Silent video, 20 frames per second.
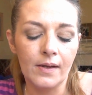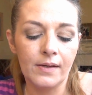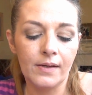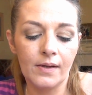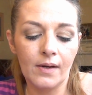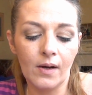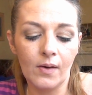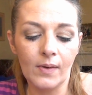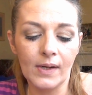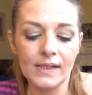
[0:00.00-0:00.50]

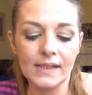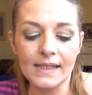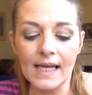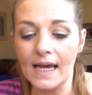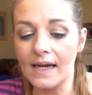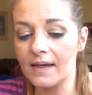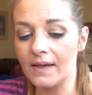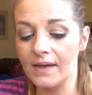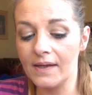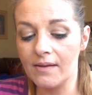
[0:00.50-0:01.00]
you know,
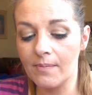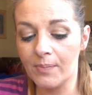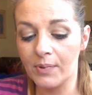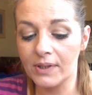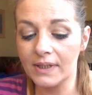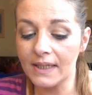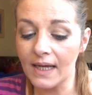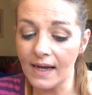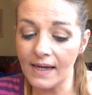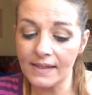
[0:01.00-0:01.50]
exactly the
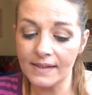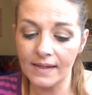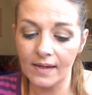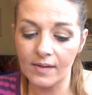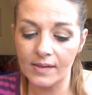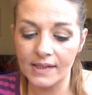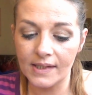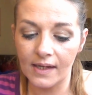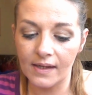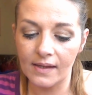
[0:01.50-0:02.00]
precise
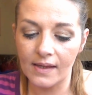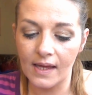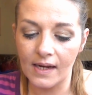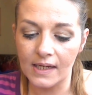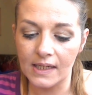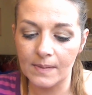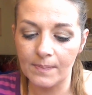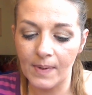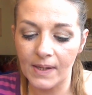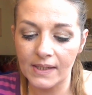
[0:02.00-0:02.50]
instant that
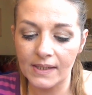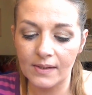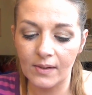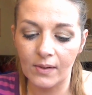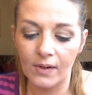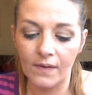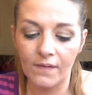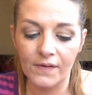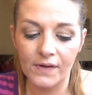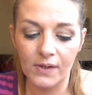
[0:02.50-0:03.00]
is best
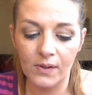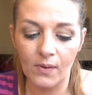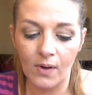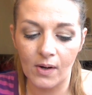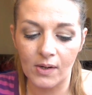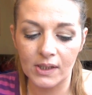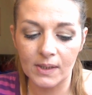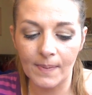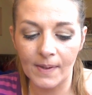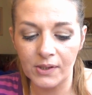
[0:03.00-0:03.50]
suited to
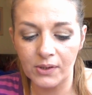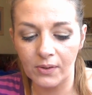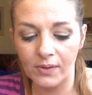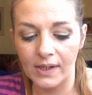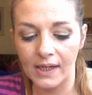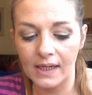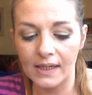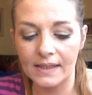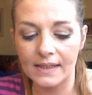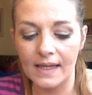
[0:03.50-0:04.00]
our special
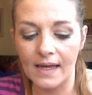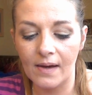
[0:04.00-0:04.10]
needs